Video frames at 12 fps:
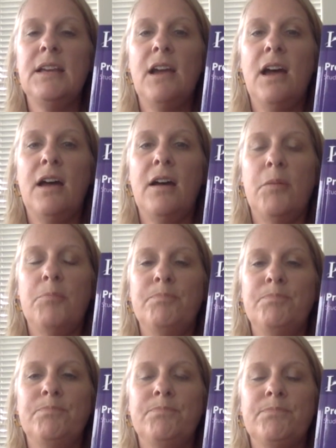
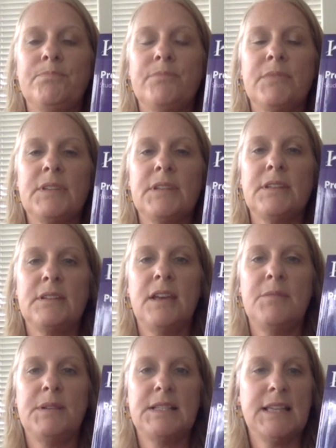
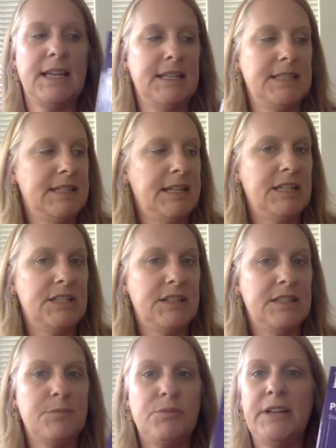I'm excited to get into
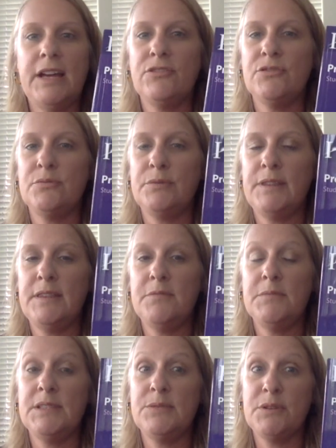this pre-algebra with
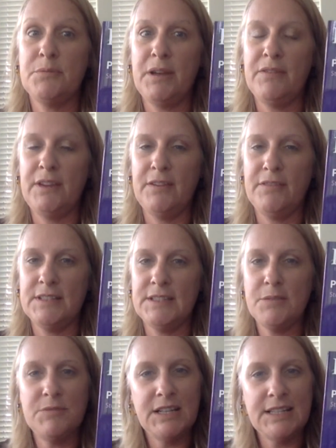him. It's one of my favorite
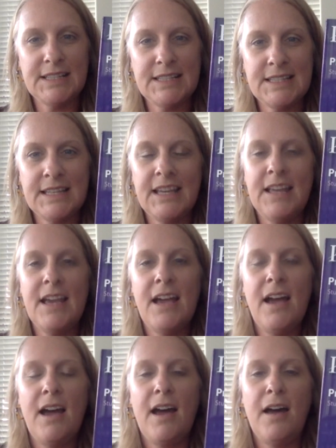subjects,
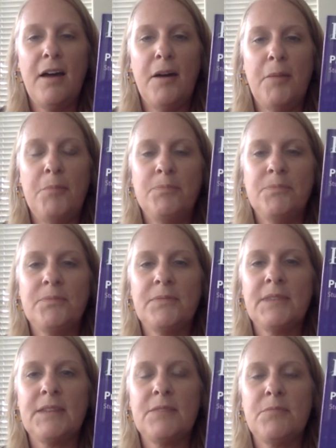
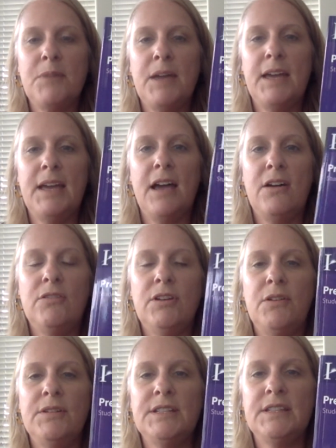but I'll
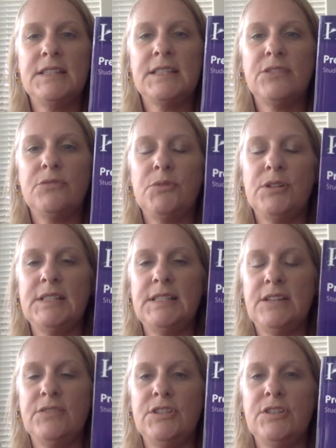go into this a little more
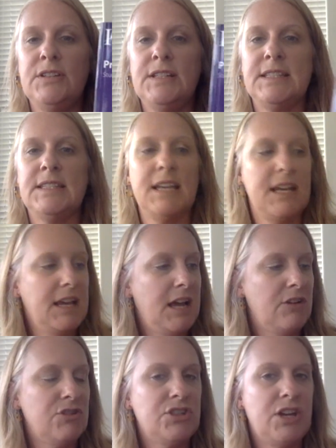detail too because
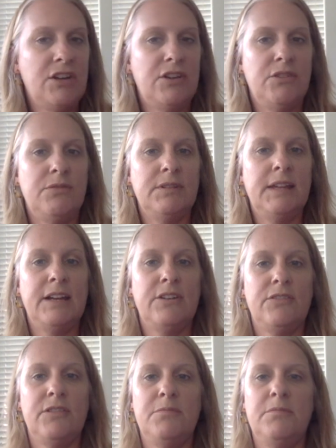I'll show you
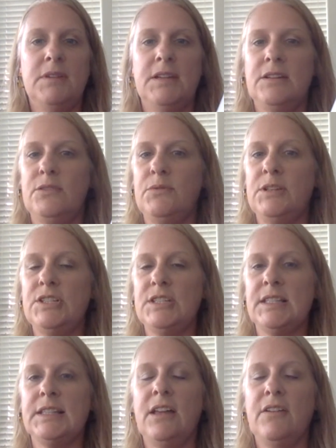later that we
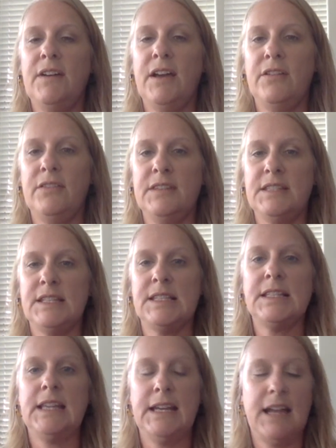just love how this
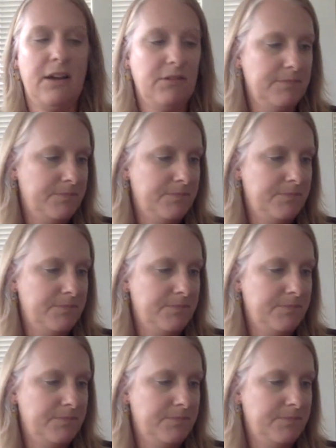is laid out.